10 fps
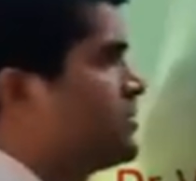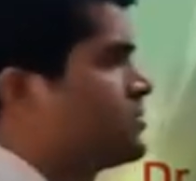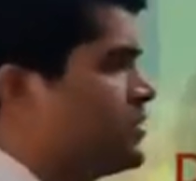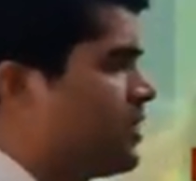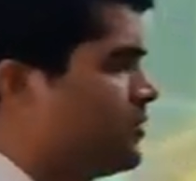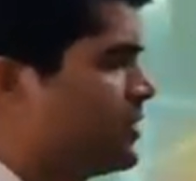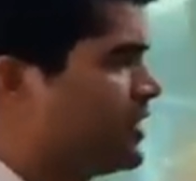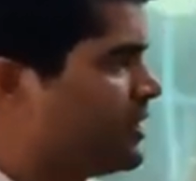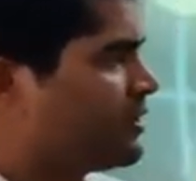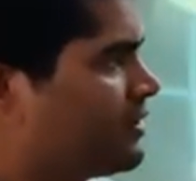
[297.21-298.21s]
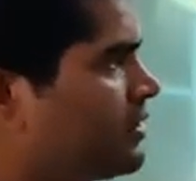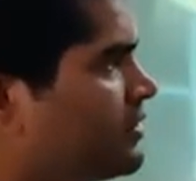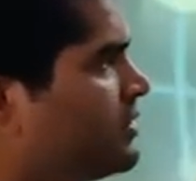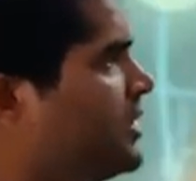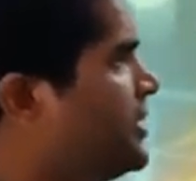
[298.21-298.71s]
So now take
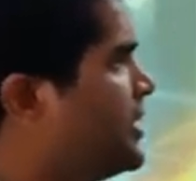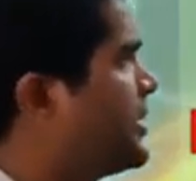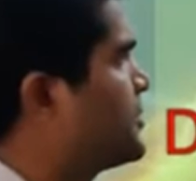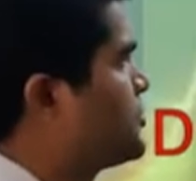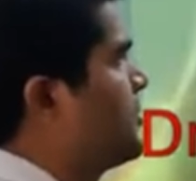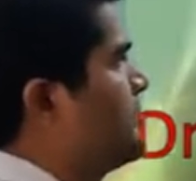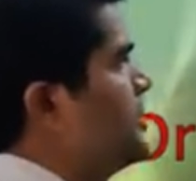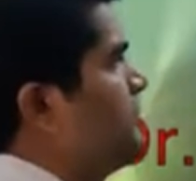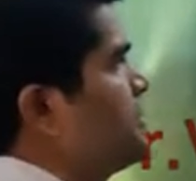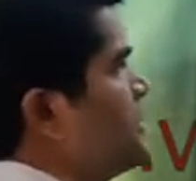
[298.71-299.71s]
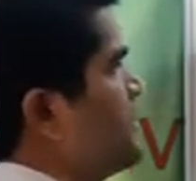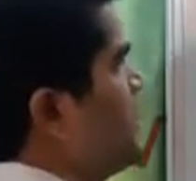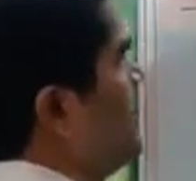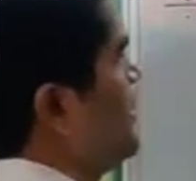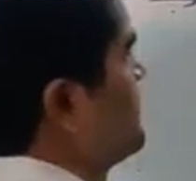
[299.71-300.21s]
the integration of equation
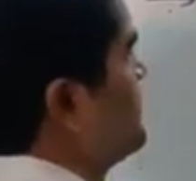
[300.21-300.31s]
3.